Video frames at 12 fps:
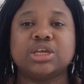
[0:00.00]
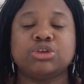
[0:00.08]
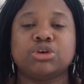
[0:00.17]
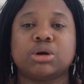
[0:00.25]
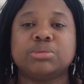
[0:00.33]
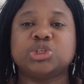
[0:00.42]

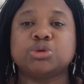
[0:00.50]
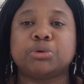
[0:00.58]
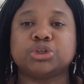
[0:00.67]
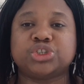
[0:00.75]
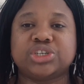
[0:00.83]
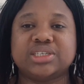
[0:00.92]
you're coming to
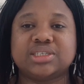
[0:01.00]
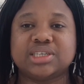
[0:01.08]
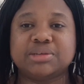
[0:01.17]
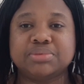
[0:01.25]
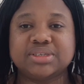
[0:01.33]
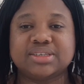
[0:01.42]
purchase
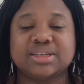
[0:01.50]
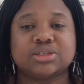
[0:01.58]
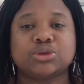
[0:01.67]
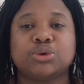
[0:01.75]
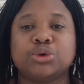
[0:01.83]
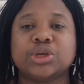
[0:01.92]
a
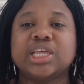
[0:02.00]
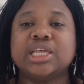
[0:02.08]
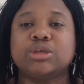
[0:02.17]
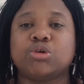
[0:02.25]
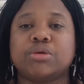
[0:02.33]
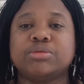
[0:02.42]
business, or
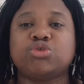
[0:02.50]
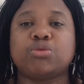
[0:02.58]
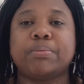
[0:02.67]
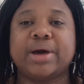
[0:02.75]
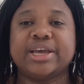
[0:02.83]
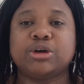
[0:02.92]
you're coming to
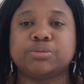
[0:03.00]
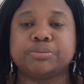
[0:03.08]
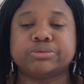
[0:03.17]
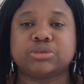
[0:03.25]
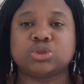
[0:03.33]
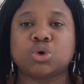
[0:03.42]
buy
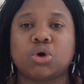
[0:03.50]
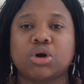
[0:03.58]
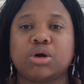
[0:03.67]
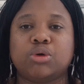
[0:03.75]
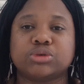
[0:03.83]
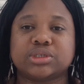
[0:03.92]
up
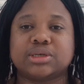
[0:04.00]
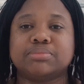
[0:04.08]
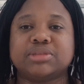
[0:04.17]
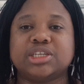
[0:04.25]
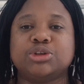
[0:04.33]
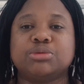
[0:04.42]
stock or something.